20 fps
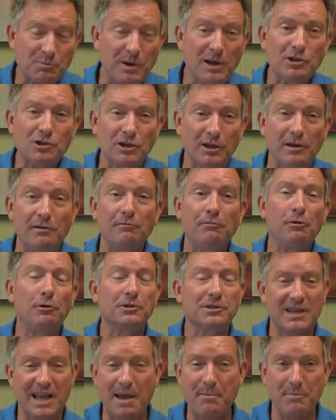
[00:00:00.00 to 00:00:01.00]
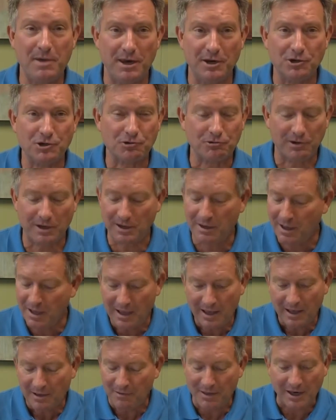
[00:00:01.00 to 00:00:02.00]
especially in full time ministry,
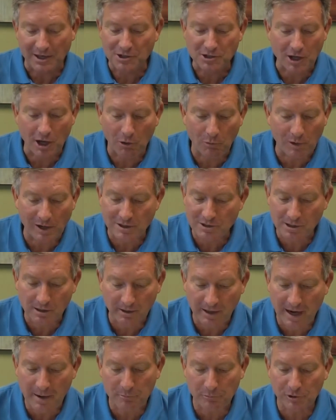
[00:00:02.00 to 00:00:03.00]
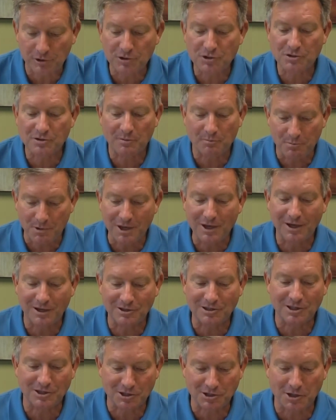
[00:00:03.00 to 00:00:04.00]
that it's always glamorous
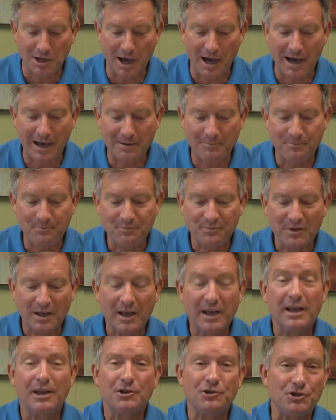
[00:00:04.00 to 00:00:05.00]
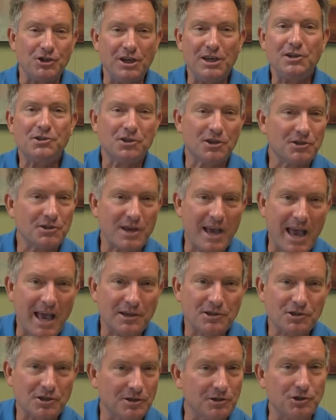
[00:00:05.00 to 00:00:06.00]
because it's not. Jesus
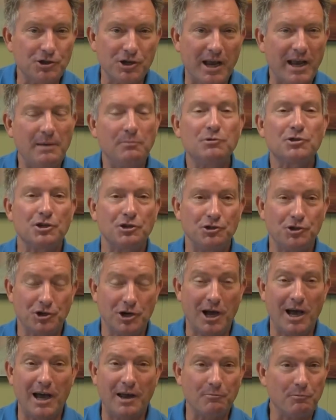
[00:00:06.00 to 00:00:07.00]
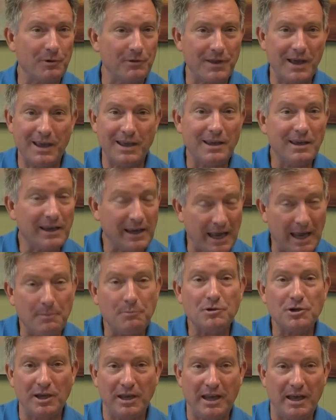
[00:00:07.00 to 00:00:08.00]
asked James and John when they
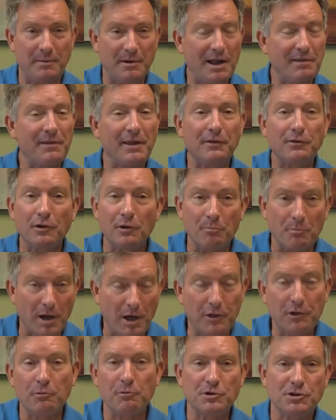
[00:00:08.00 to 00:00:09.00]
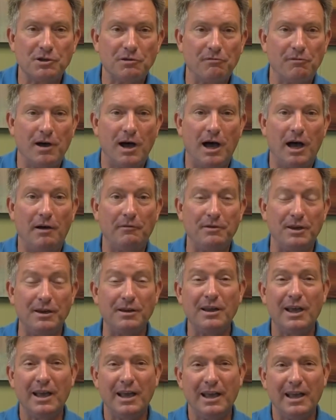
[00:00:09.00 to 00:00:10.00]
came to him, and I think their mother was involved,
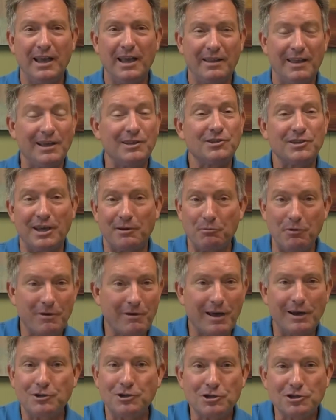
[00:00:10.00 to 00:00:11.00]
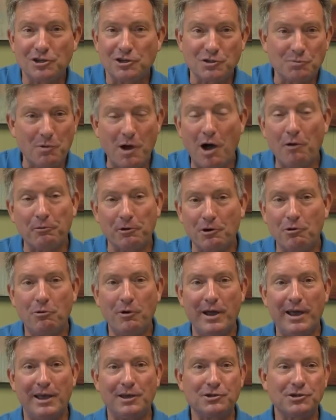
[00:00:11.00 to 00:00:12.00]
and they said, We've got just a small
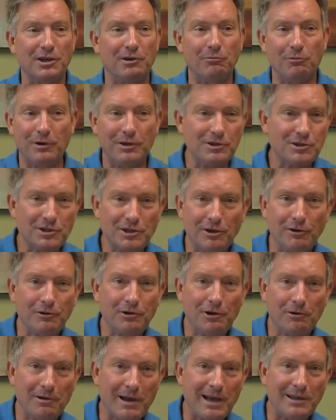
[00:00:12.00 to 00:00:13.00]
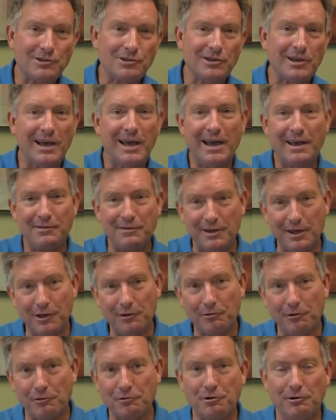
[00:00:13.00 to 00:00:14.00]
request. Can one sit on your right side and the
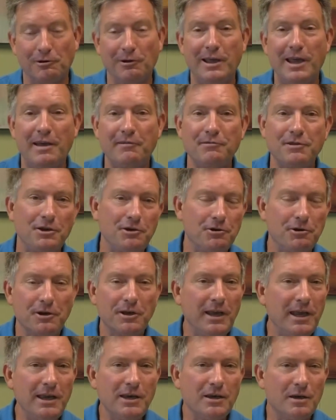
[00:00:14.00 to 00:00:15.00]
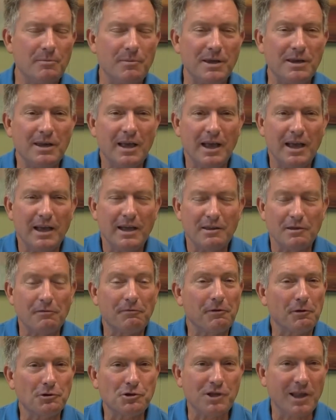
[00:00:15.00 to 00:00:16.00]
other on your left in your kingdom? And the
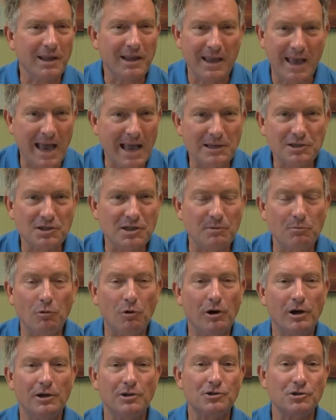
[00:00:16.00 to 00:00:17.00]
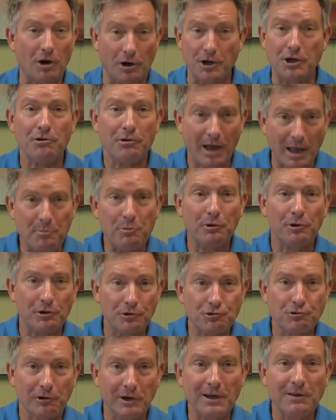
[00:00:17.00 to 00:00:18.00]
first thing he asked them was, Are you able
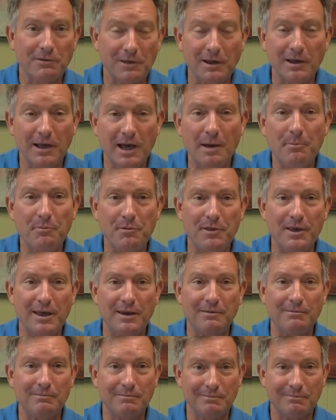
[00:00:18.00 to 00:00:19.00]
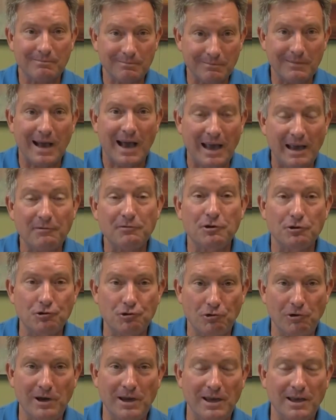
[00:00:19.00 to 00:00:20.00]
to drink the cup that I have to
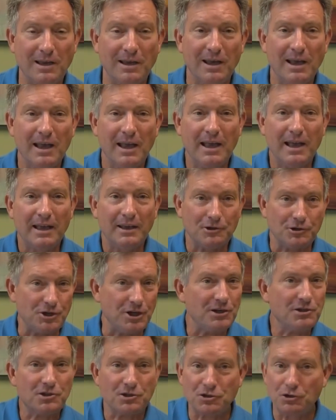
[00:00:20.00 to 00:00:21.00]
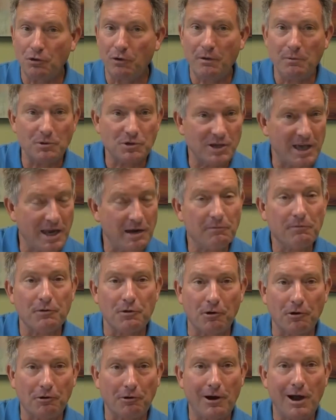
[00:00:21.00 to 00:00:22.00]
drink? Jesus knew he was headed
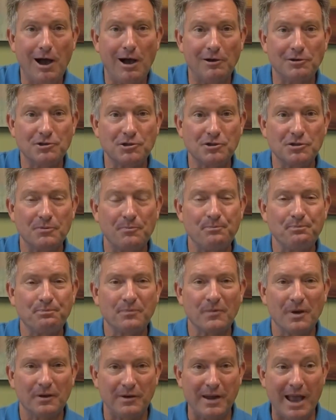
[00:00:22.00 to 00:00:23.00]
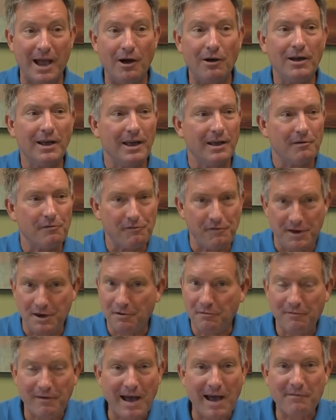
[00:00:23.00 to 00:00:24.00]
for the cross. Now,
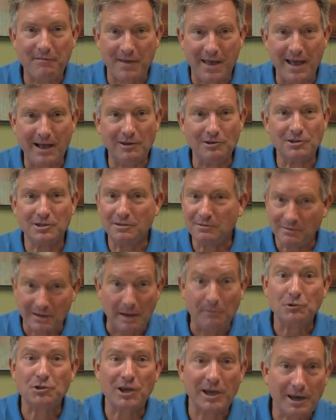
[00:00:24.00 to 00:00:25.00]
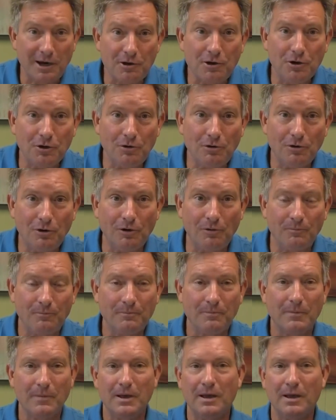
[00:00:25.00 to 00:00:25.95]
feeding 5,000, that was kind of cool.